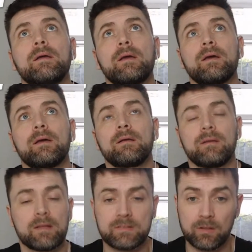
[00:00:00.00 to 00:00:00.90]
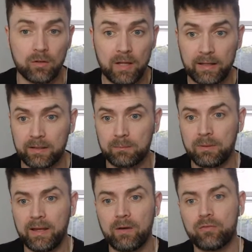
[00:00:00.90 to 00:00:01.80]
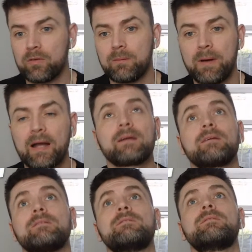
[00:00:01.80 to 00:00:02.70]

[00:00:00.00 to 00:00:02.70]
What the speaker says: Yeah, Leicester look like they can play out from the back.